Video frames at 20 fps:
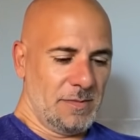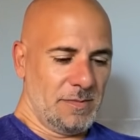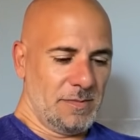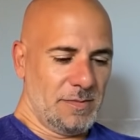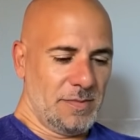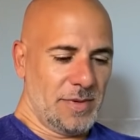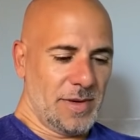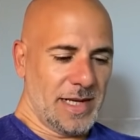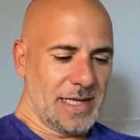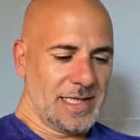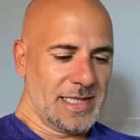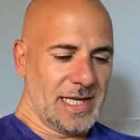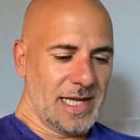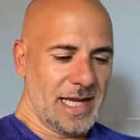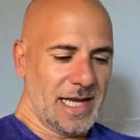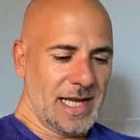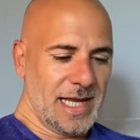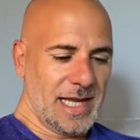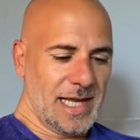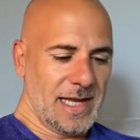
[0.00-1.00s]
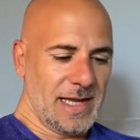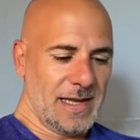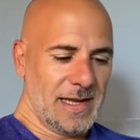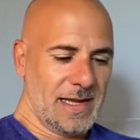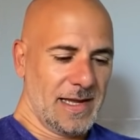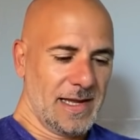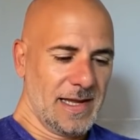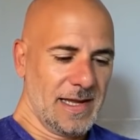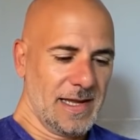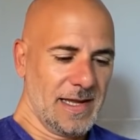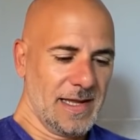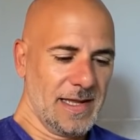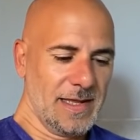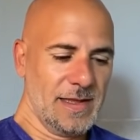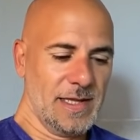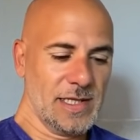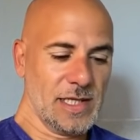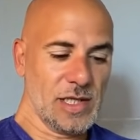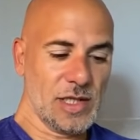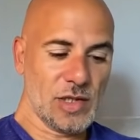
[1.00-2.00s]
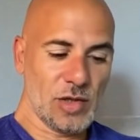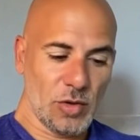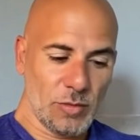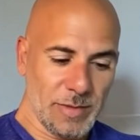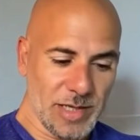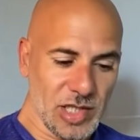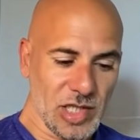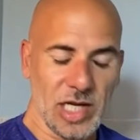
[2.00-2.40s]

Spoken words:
But this is so